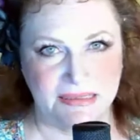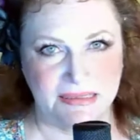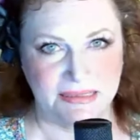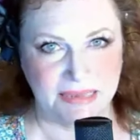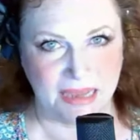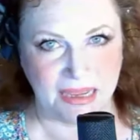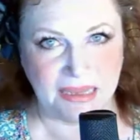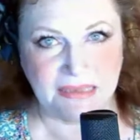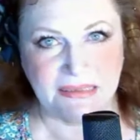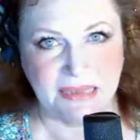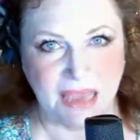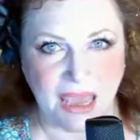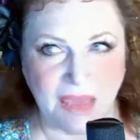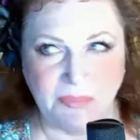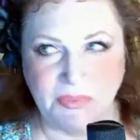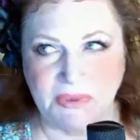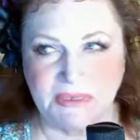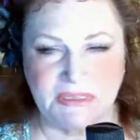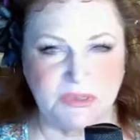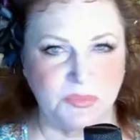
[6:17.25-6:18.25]
does
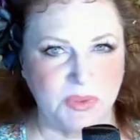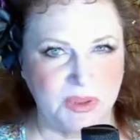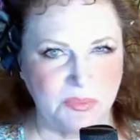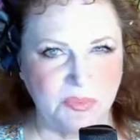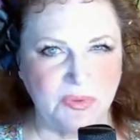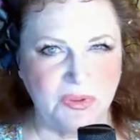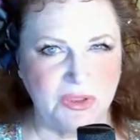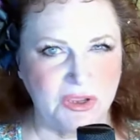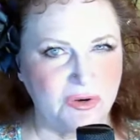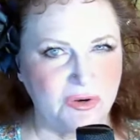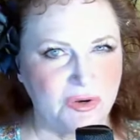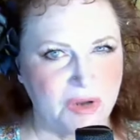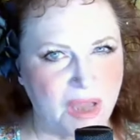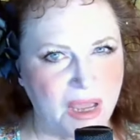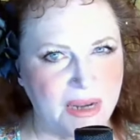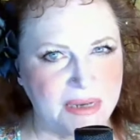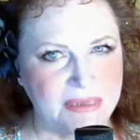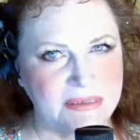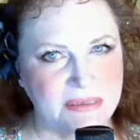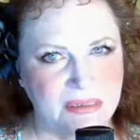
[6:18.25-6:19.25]
happen to people you're
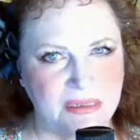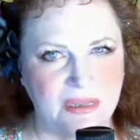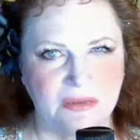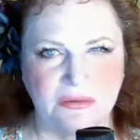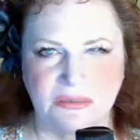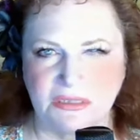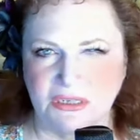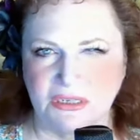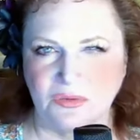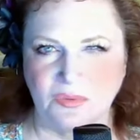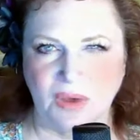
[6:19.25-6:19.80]
not as close to,